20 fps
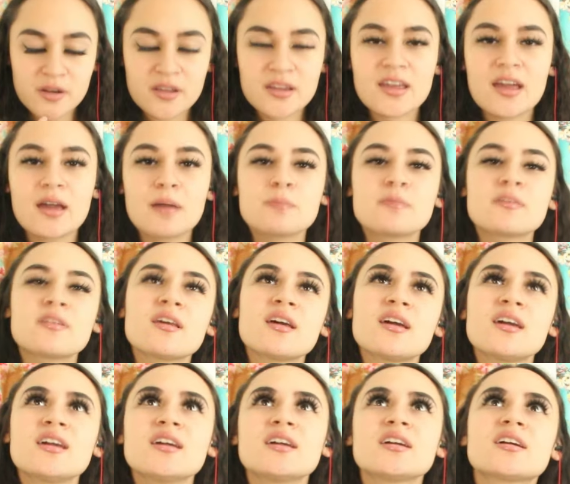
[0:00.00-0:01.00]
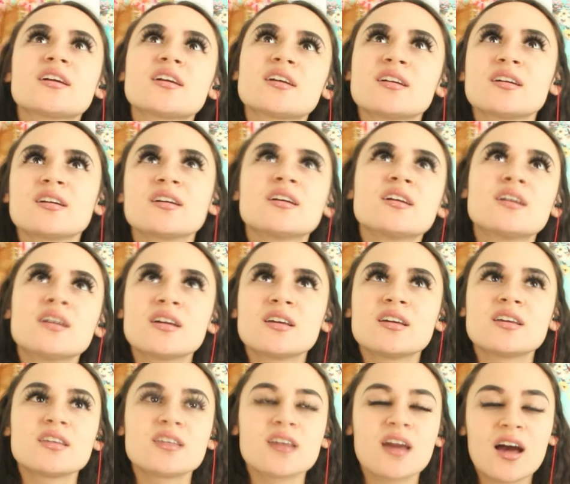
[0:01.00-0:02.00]
But I kept, like,
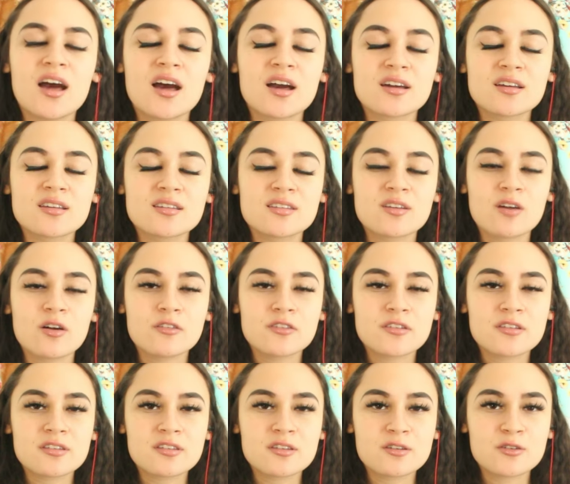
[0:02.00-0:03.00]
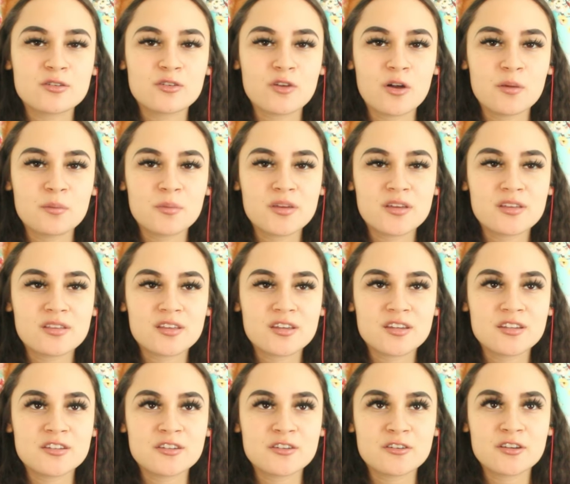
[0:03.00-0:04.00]
yeah, because obviously you saw me,
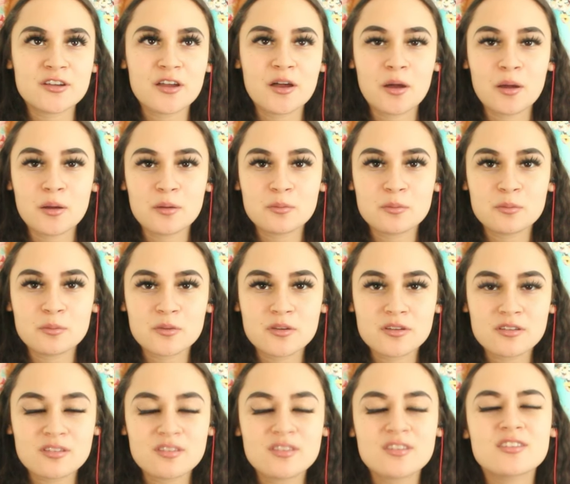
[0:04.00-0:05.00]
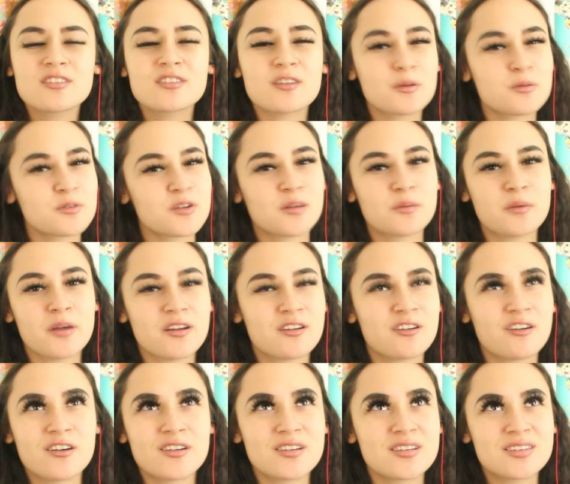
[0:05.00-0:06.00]
like, tearing up. Because of the subject
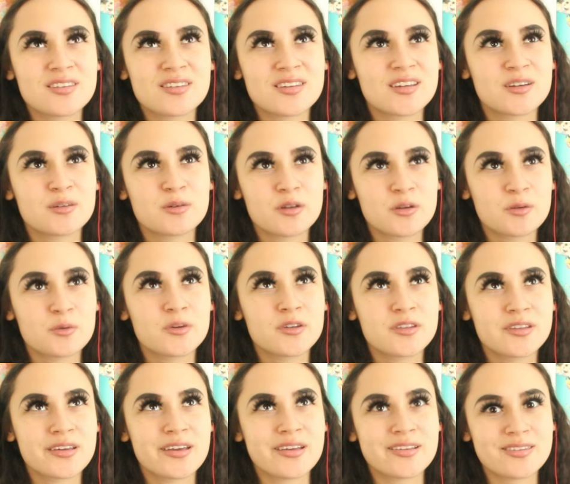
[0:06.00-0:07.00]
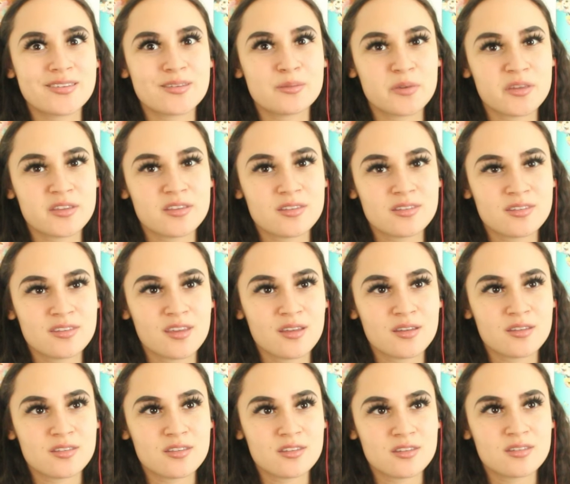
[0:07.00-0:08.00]
matter, honestly, it really gets to me,
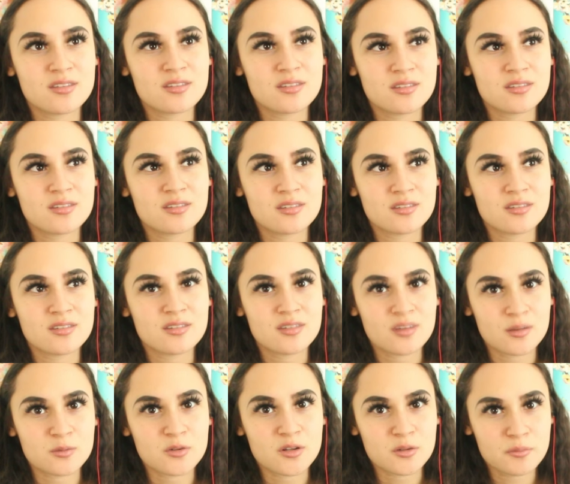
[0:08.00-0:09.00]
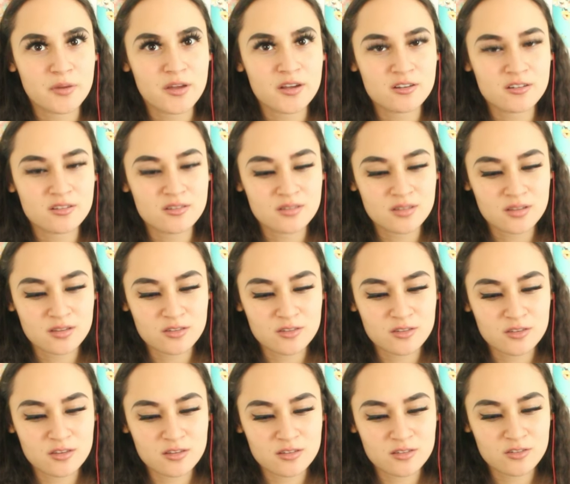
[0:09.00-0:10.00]
this subject matter. Like,
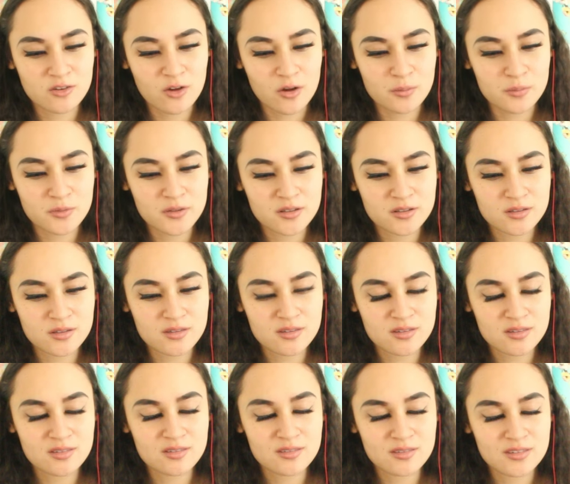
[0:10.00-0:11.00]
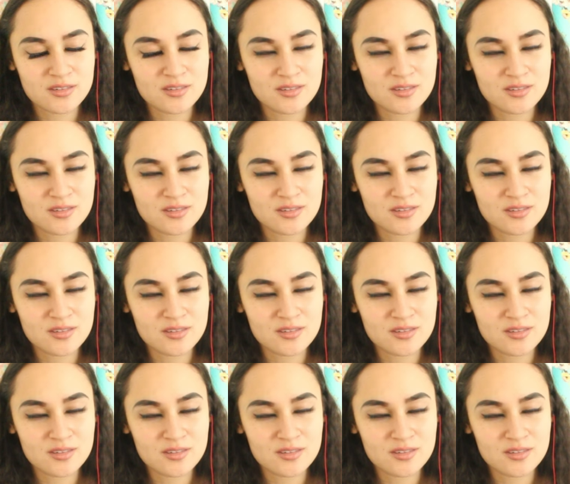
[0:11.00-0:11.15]
this topic is,